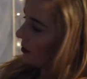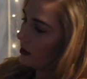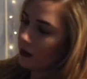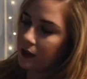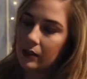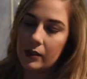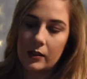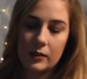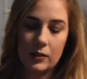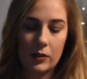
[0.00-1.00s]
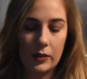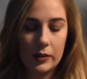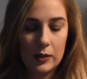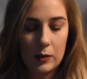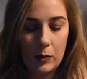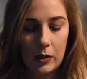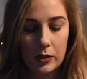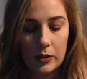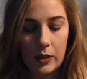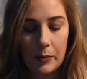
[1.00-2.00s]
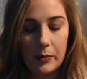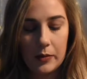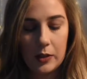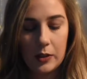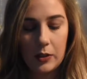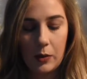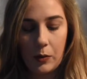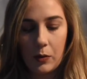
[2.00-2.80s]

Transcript: Ugh, sorry, this swatch. I'm so